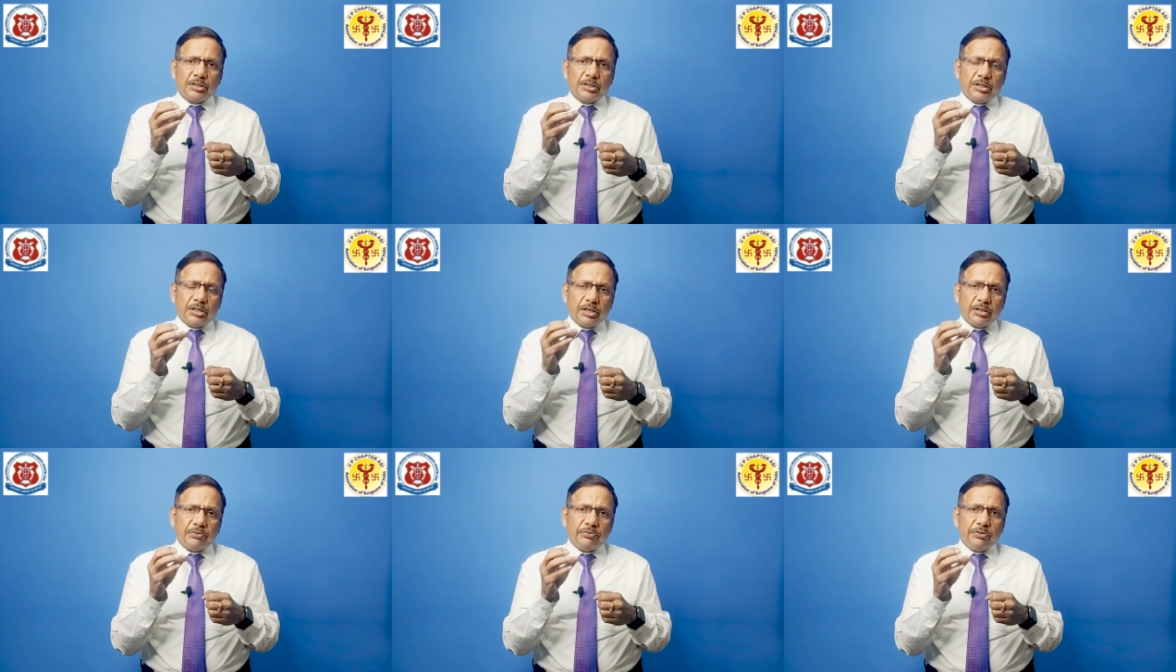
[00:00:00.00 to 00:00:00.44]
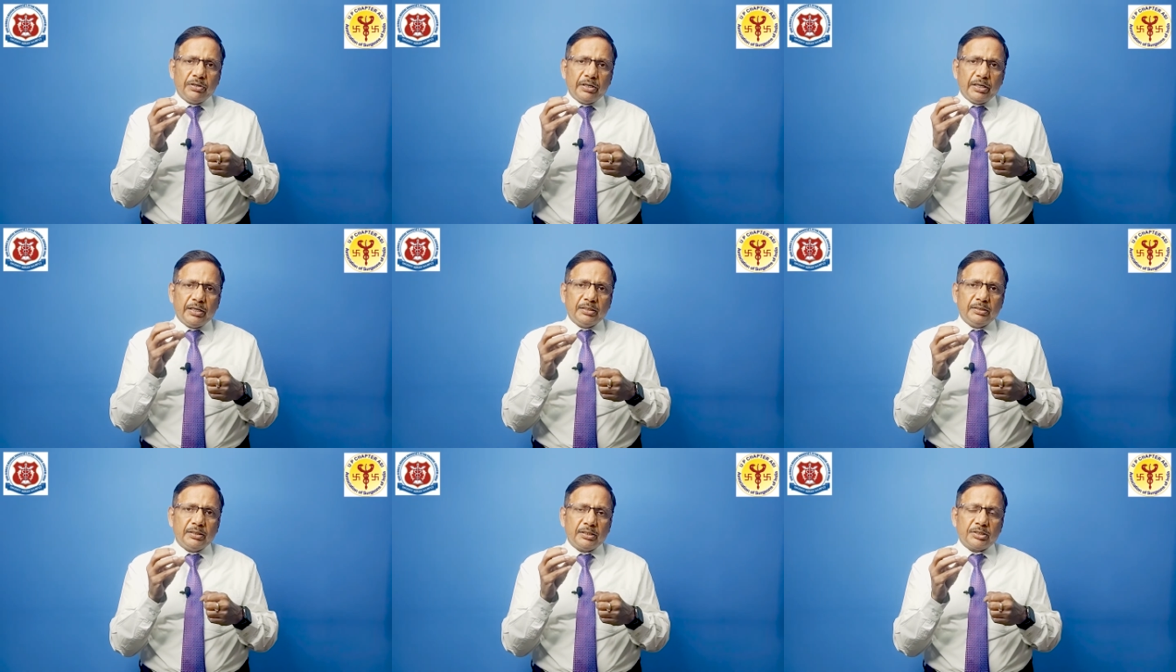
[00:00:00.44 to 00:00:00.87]
give
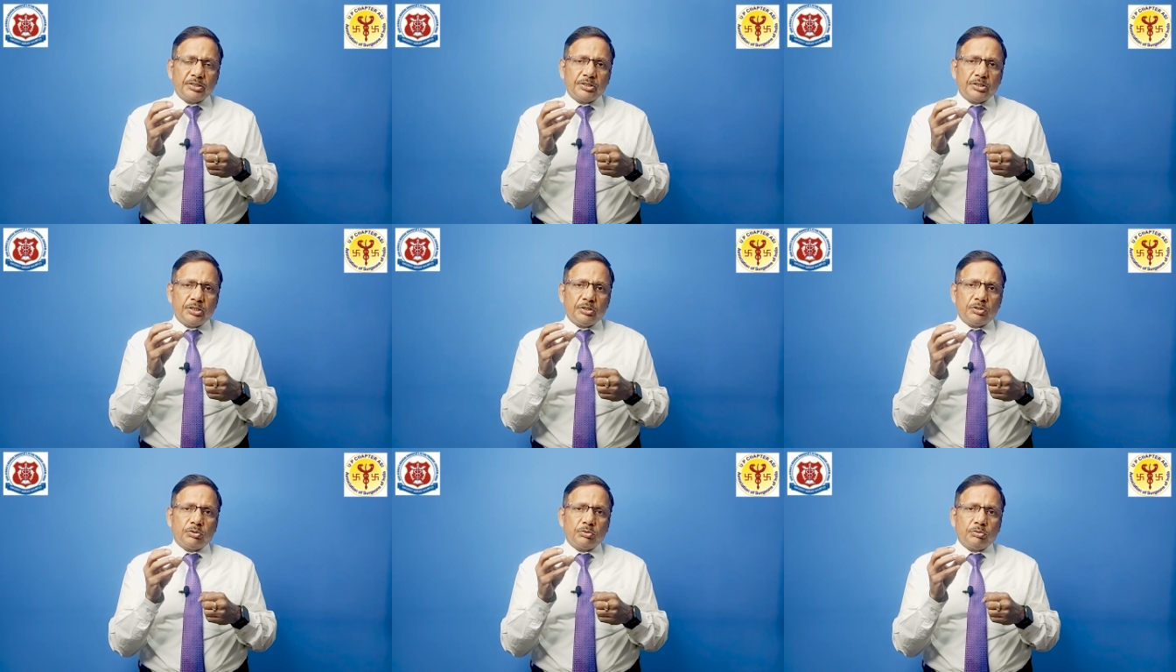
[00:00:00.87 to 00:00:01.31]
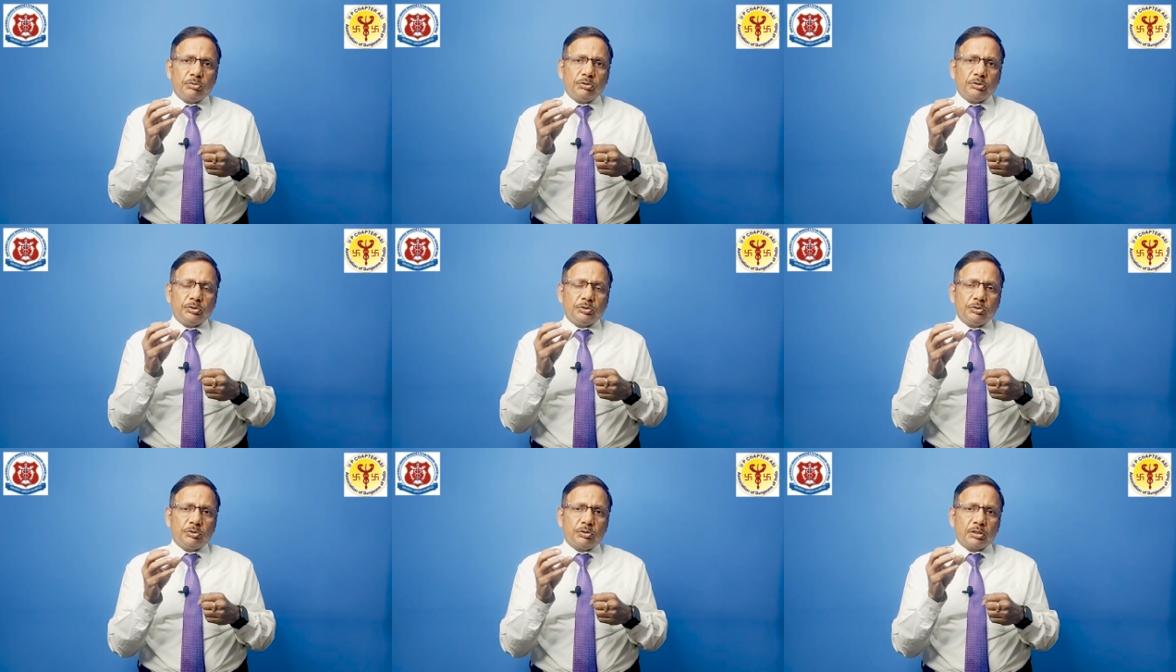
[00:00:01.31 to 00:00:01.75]
energy
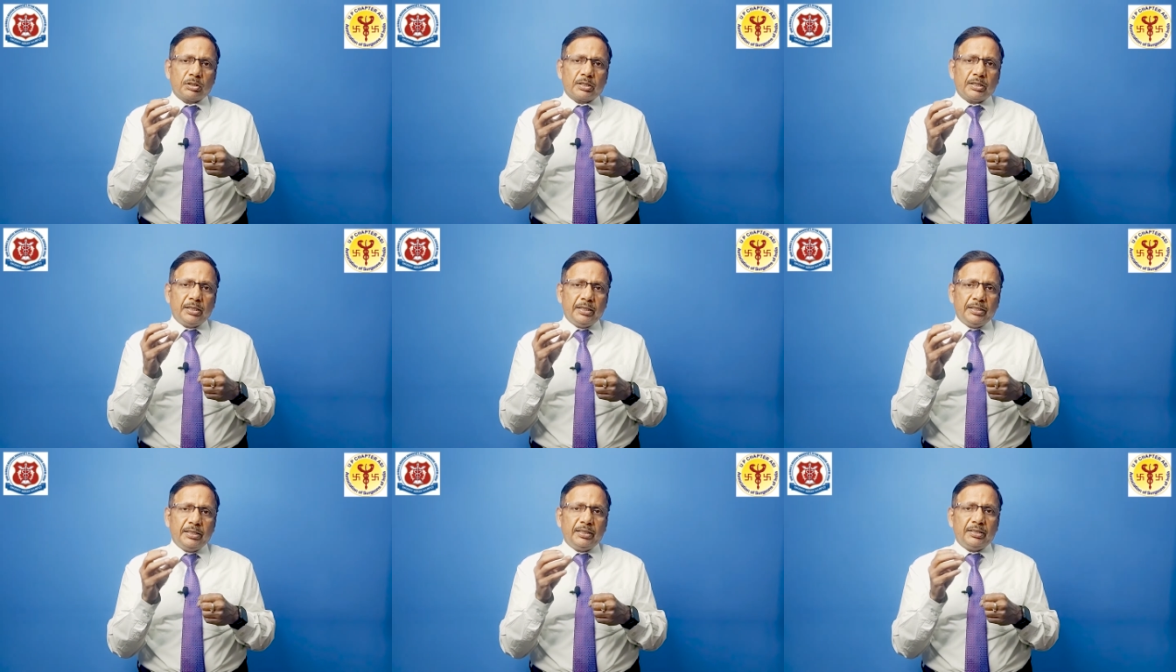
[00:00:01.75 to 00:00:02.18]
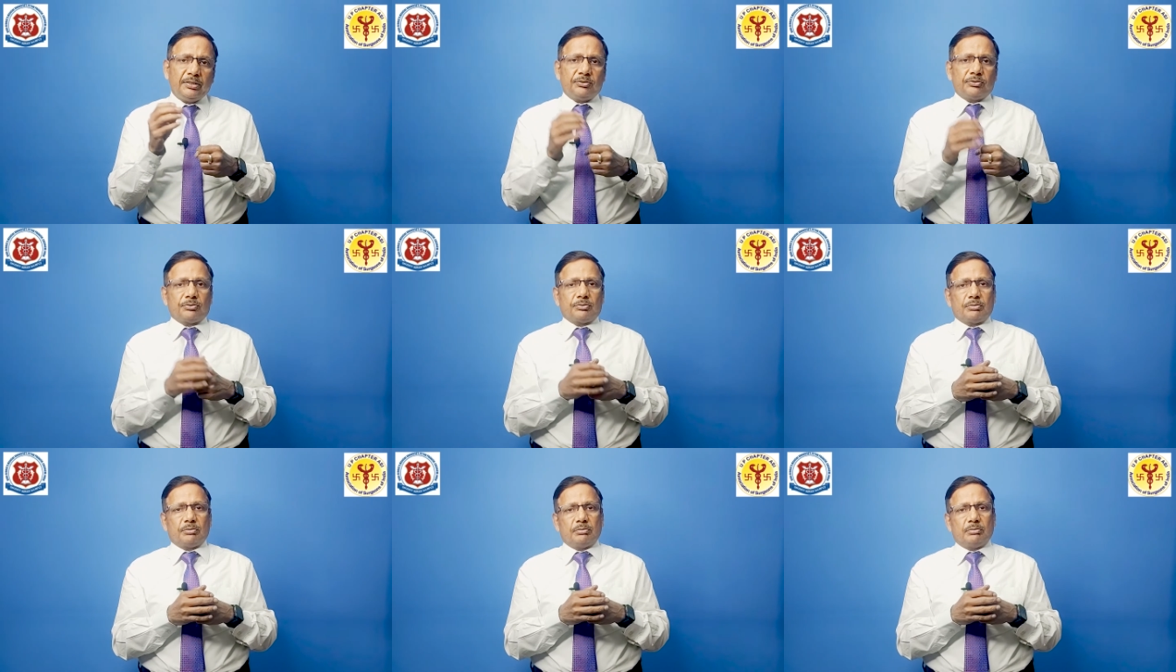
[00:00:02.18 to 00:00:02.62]
to your
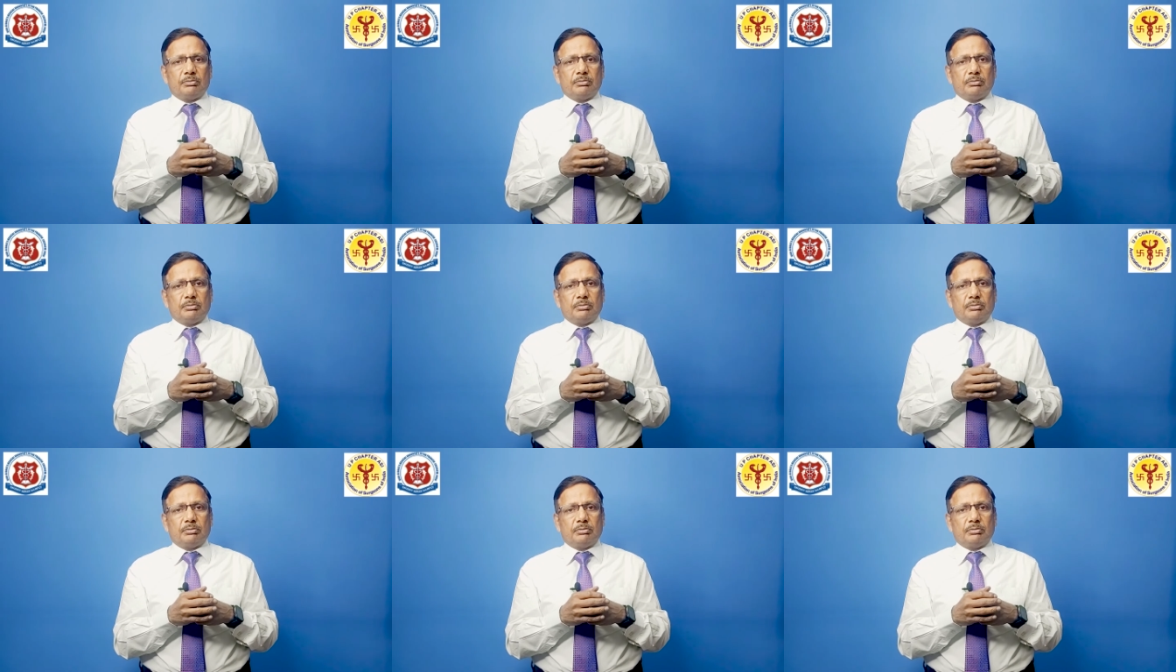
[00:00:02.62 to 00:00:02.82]
colleagues.